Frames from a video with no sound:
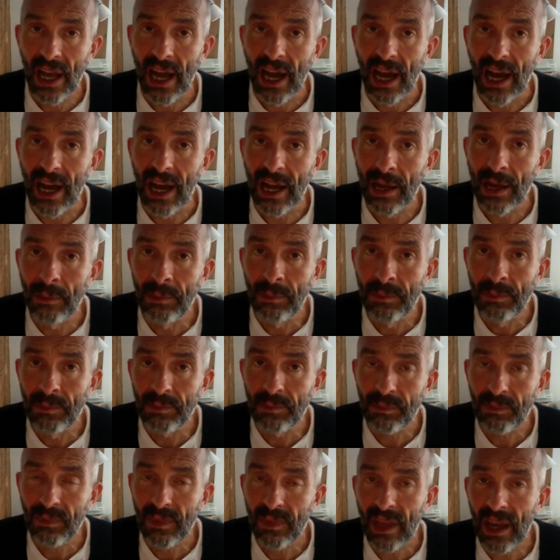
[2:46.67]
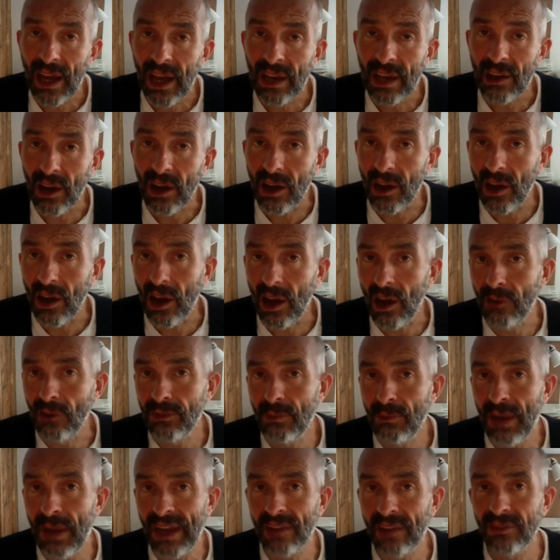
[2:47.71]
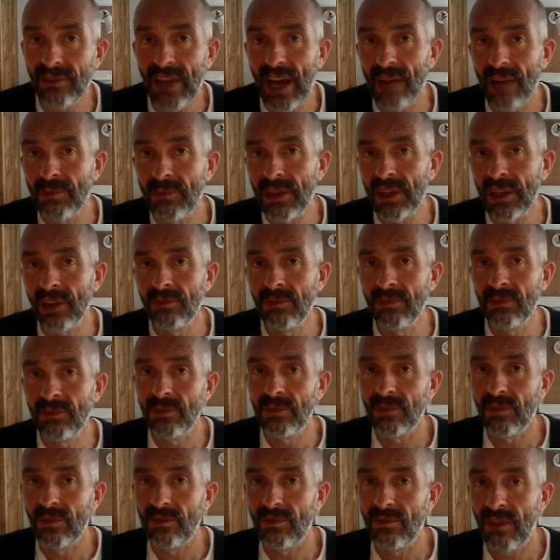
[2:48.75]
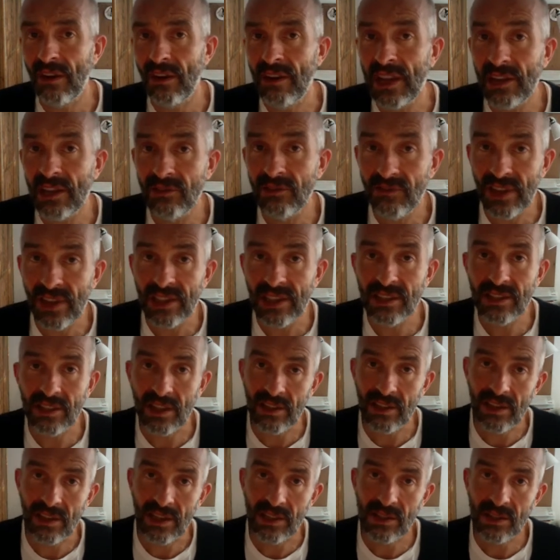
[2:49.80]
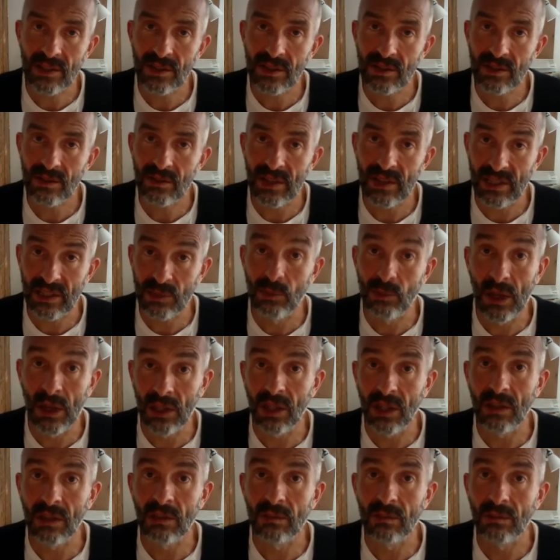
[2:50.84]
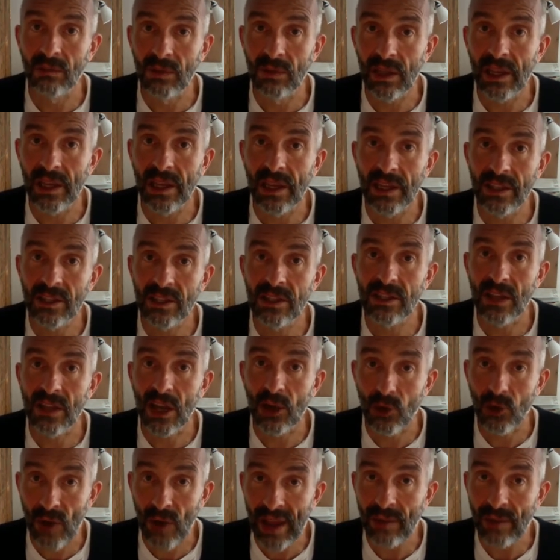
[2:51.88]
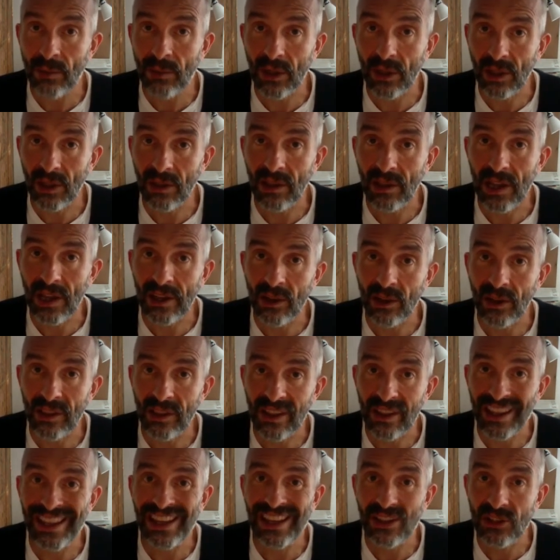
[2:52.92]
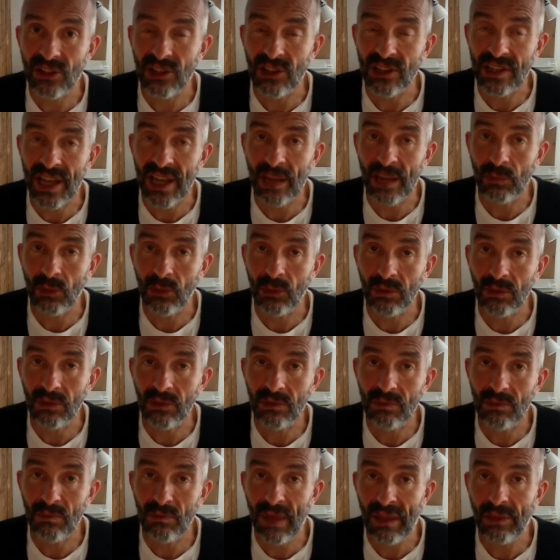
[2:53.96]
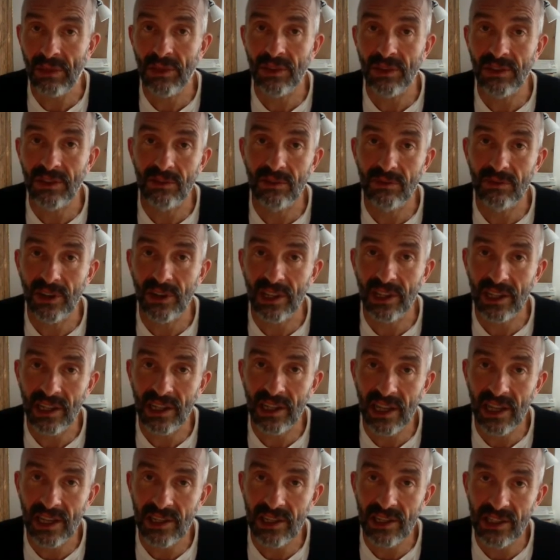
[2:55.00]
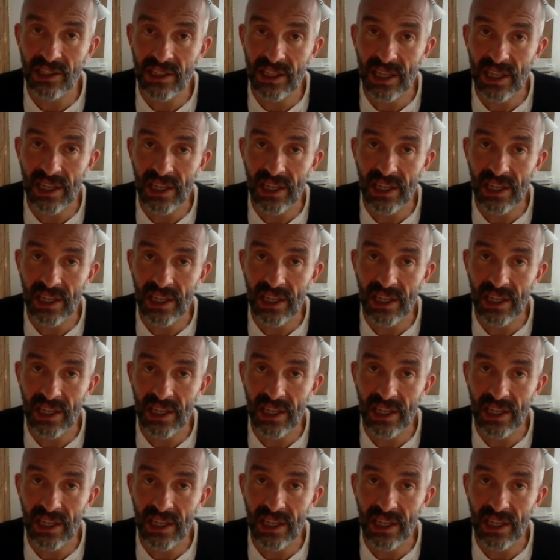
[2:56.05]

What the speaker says: And off the back of that, I become very convinced that this model is a great model. I call it the kitchen table method of running an agency.